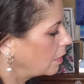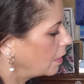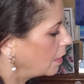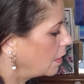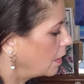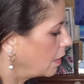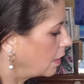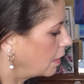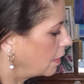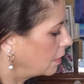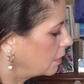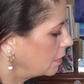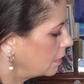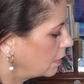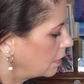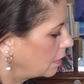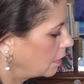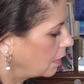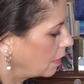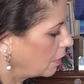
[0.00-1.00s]
And
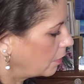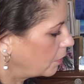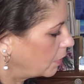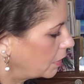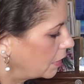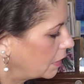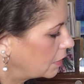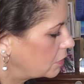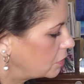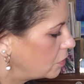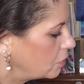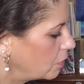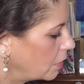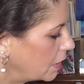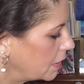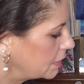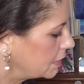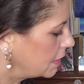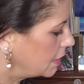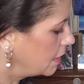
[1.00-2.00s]
I don't want to get too
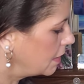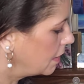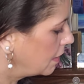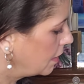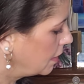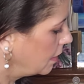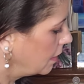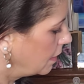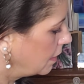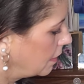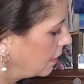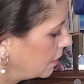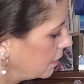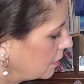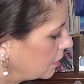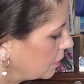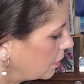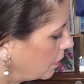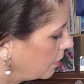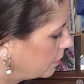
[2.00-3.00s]
crazy,
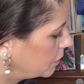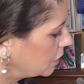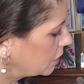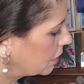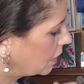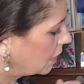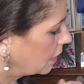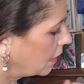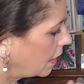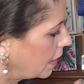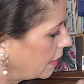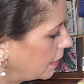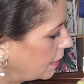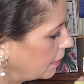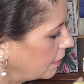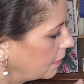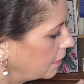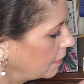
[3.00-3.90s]
so I'm just going to kind of